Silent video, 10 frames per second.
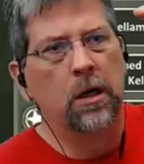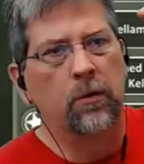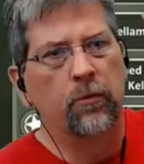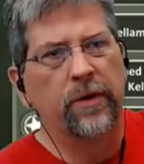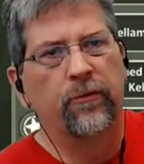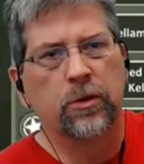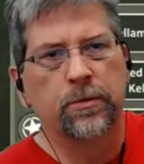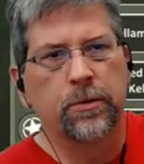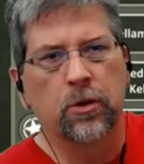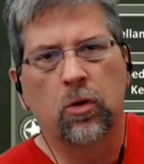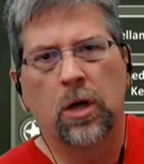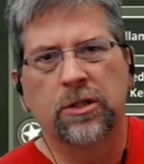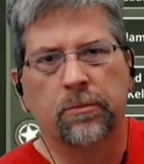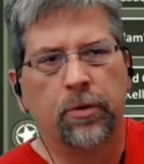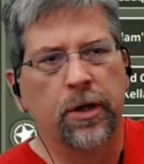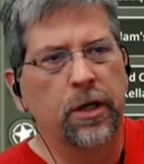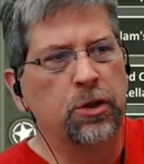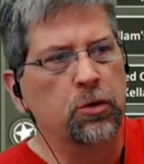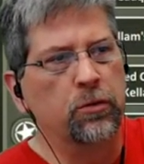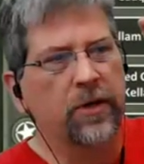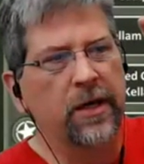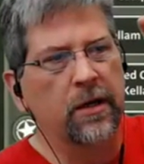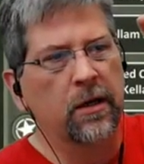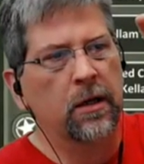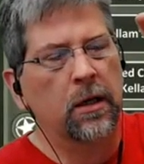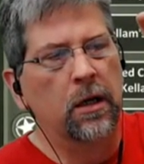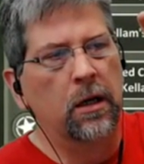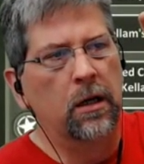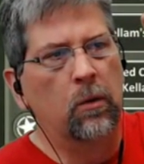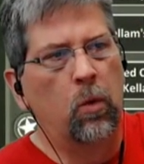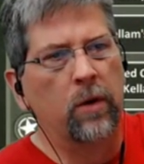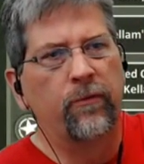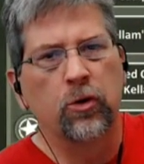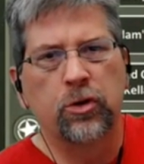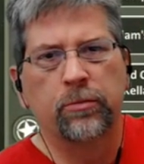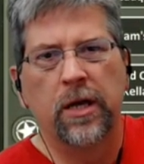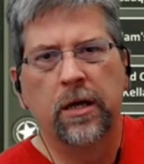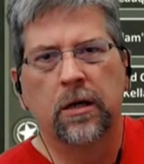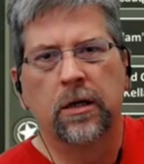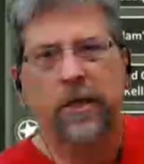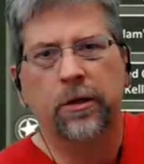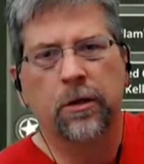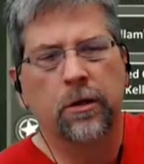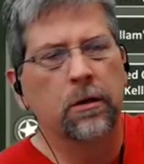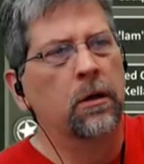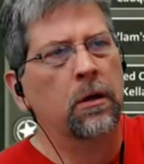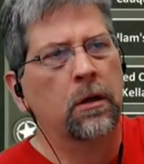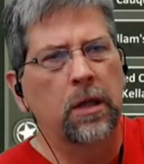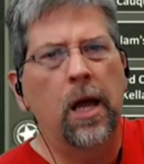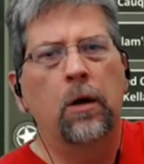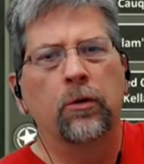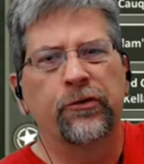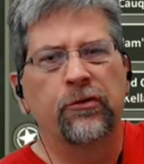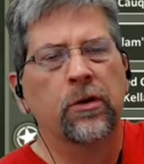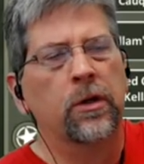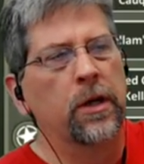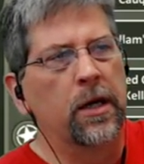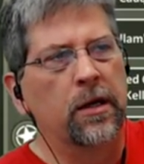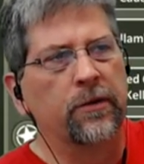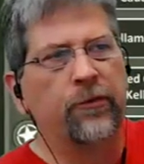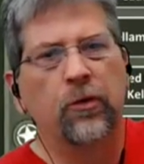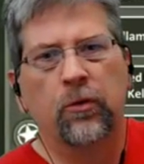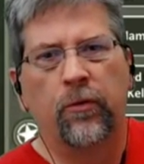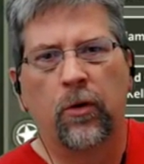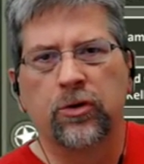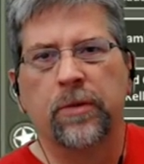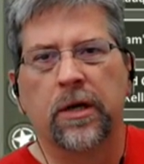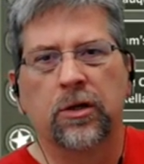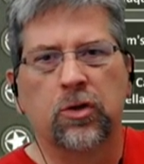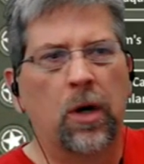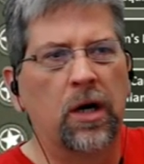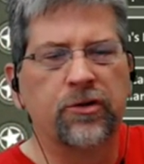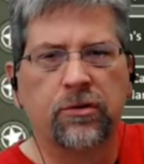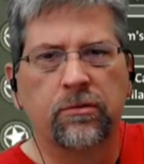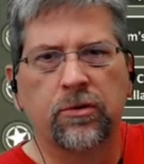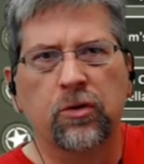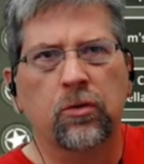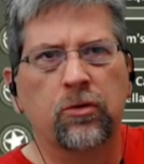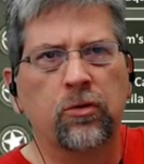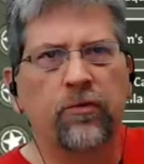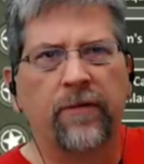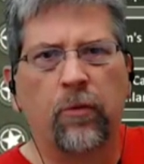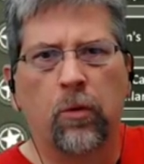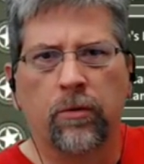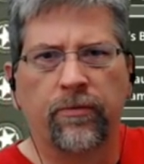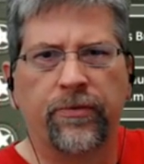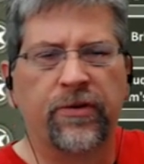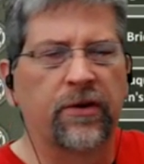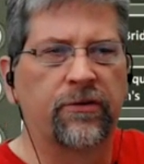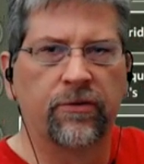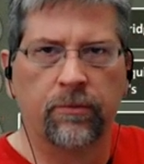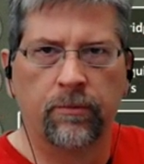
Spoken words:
Reinforcements across the bridge, you get 1 Fallschirmjäger leader, Klaus, and 2 Fallschirmjäger squads, 2, 2, 5, 4, 6.